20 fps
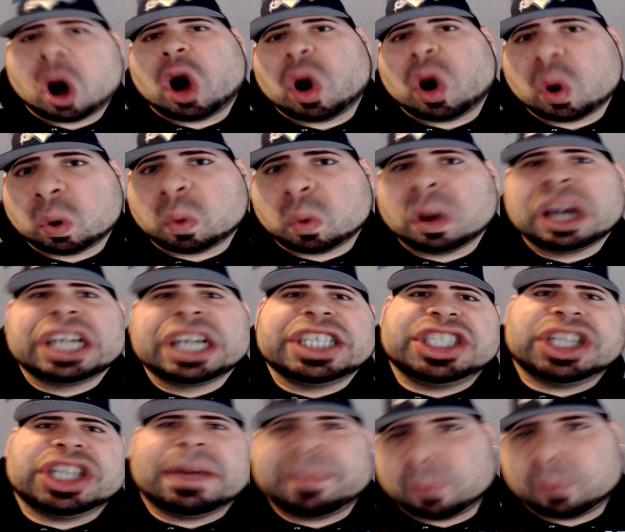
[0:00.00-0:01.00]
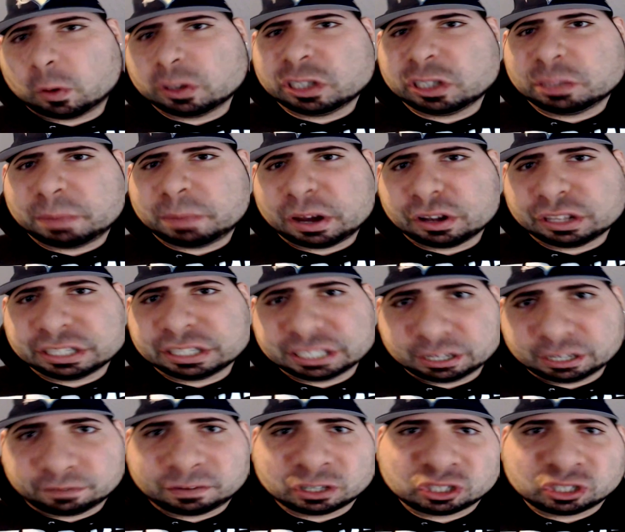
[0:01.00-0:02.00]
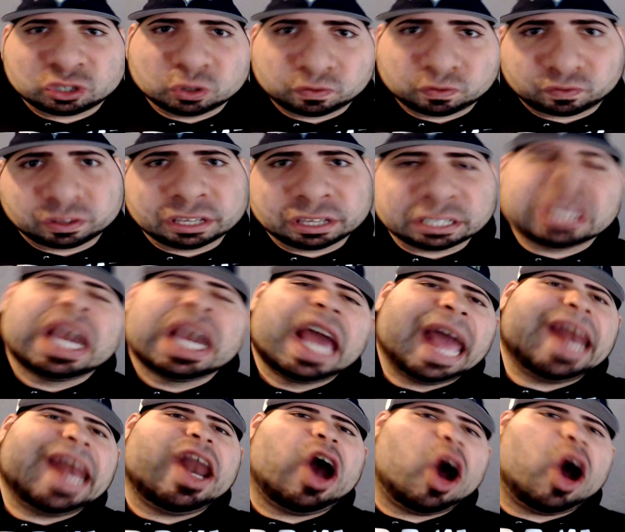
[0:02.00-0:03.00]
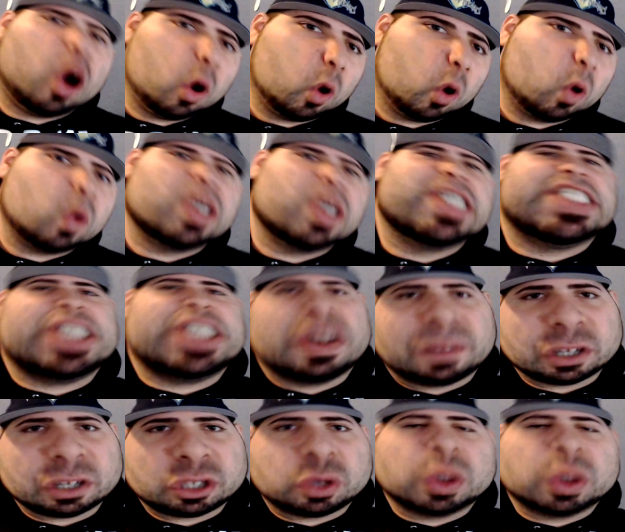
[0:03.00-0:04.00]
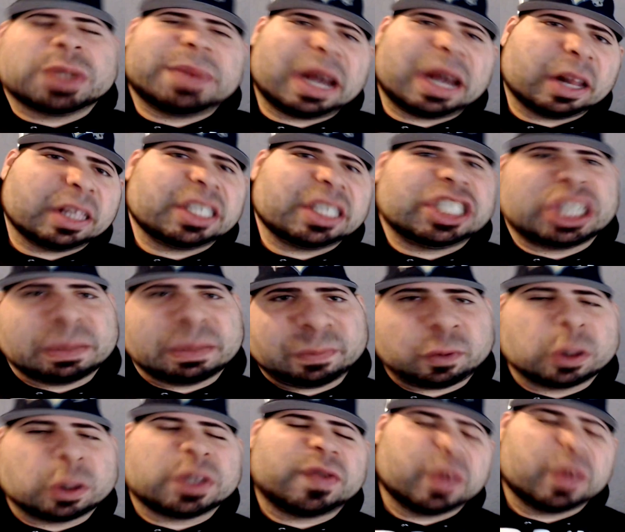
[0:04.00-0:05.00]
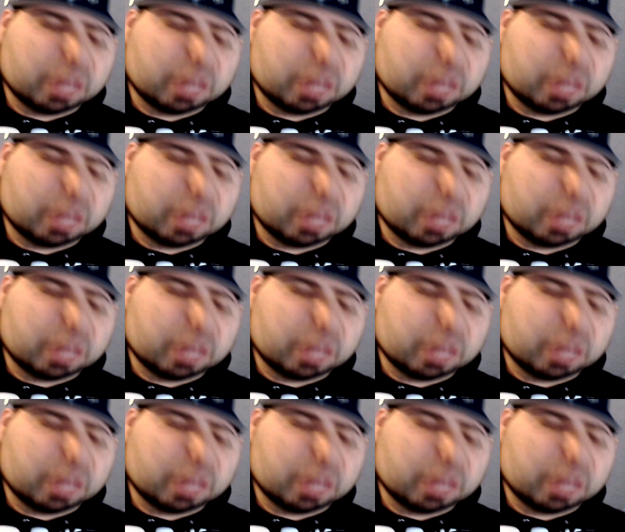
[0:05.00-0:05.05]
oh, Jump Force is better than Xenoverse 2 for this, and oh, Xenoverse 2 is better than Jump Force for